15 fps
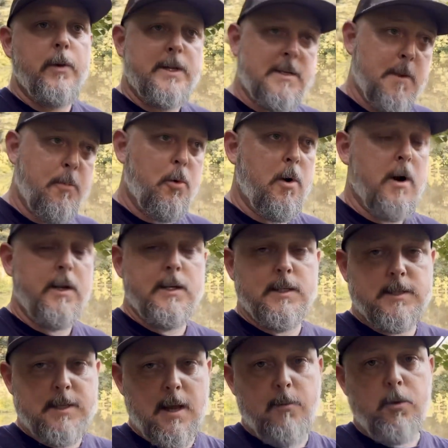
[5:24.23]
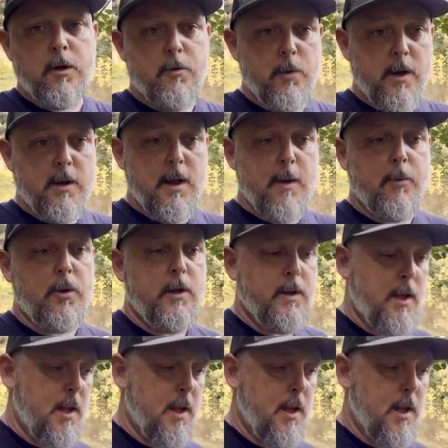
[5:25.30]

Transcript: We temporarily disable it and re-enable it.